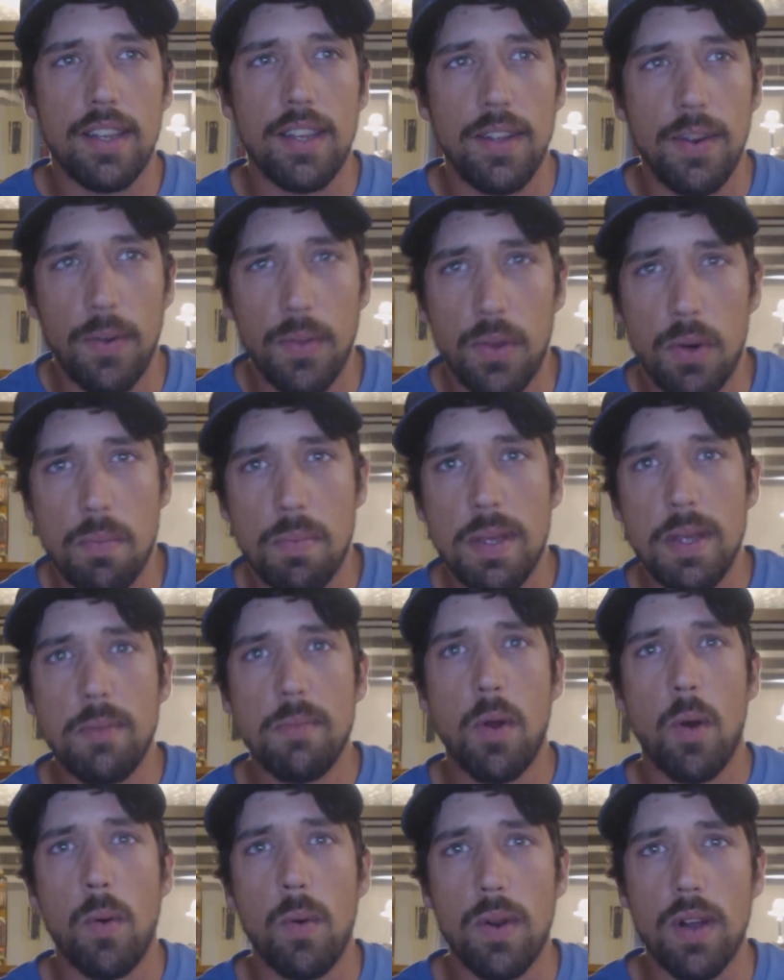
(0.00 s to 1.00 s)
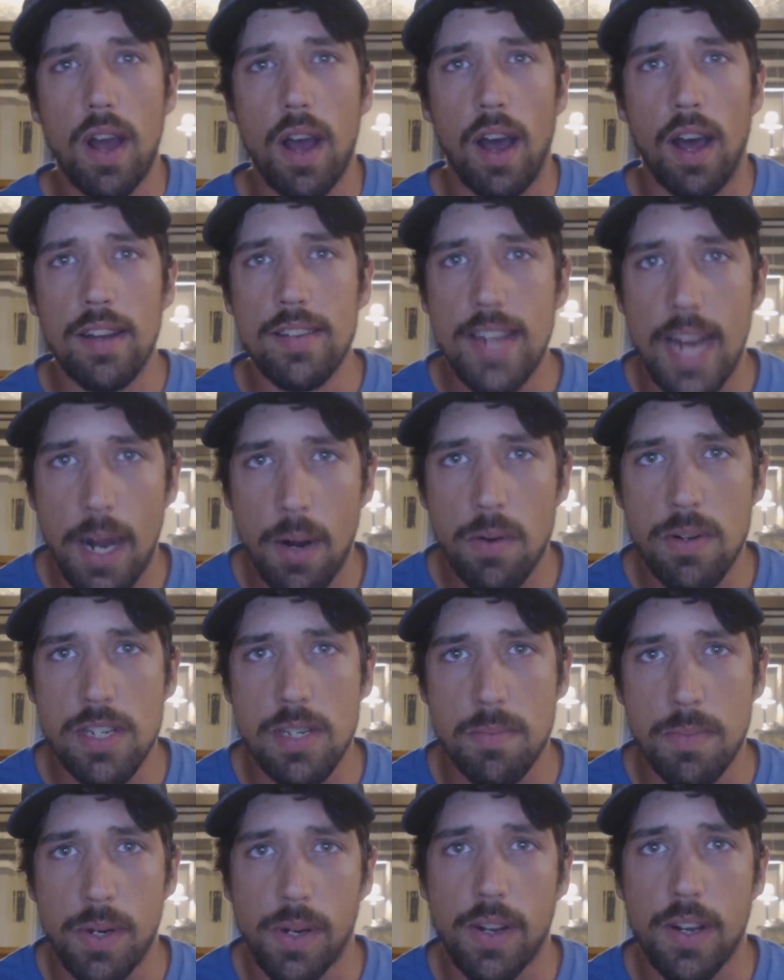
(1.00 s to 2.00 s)
there'd be no
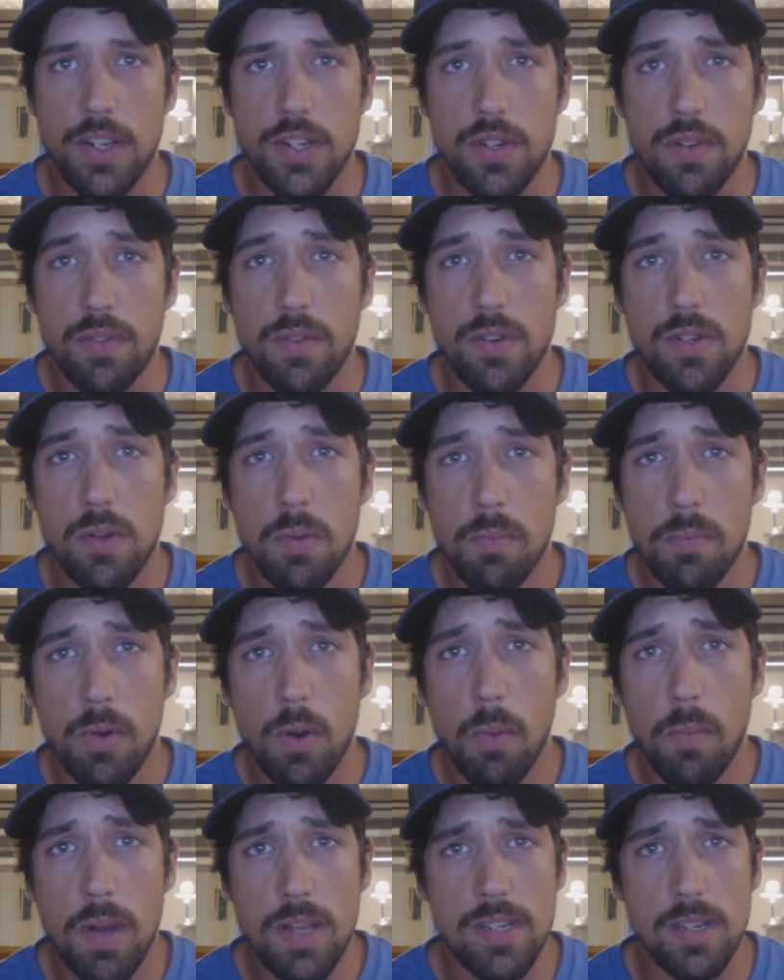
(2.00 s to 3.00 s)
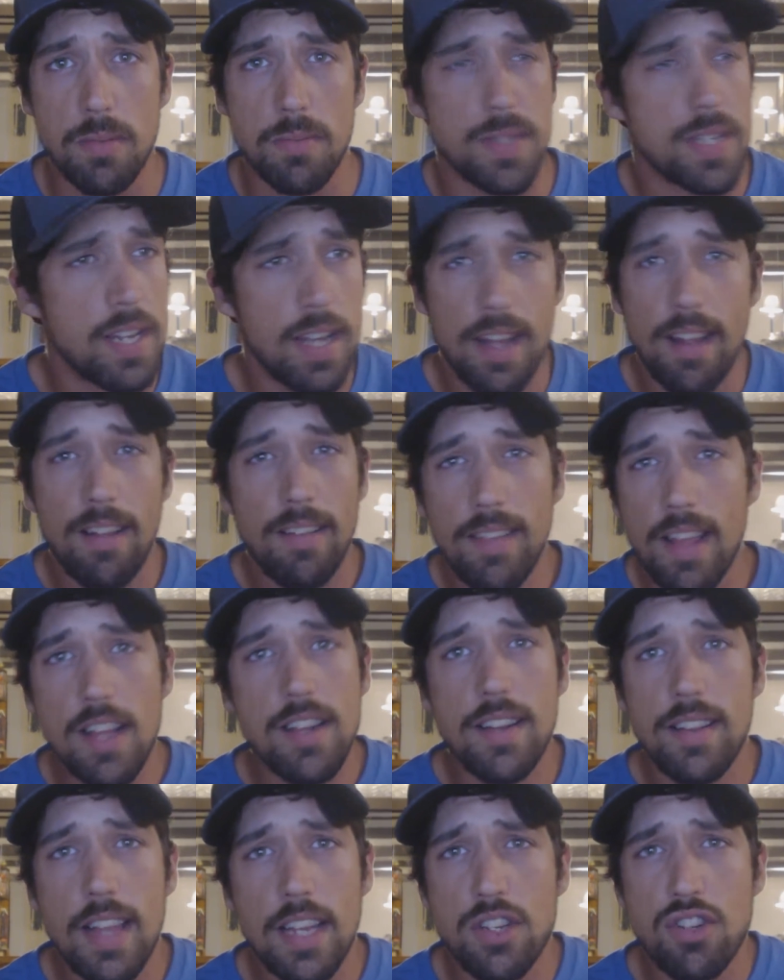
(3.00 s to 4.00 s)
terrorism in your country if there's no Muslims.
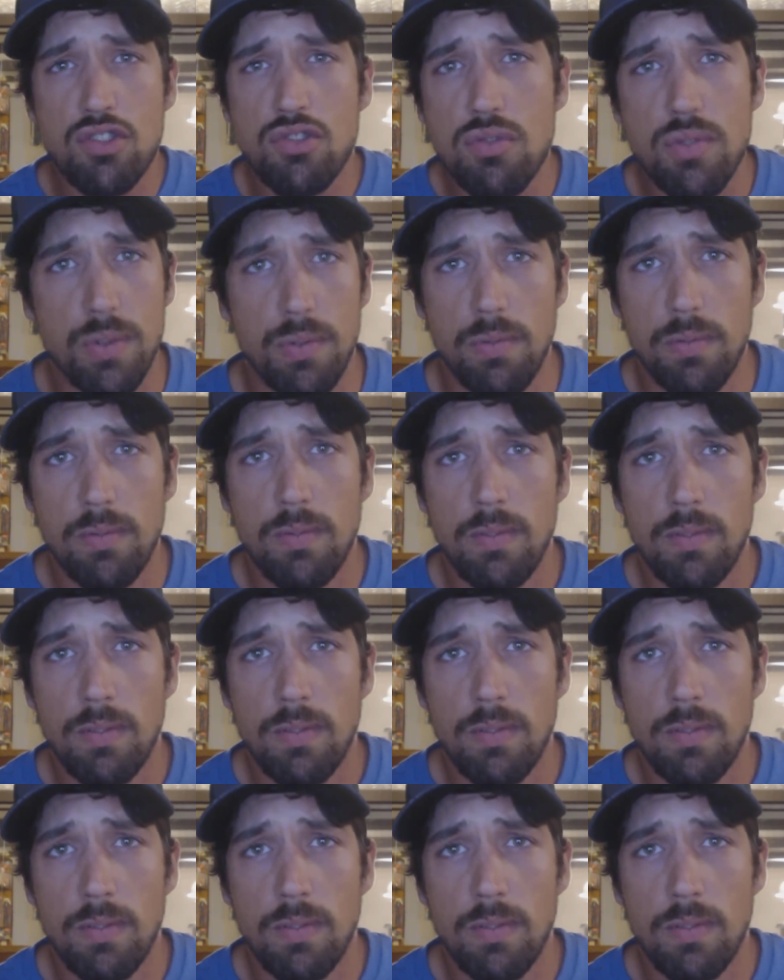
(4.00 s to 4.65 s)
That's true.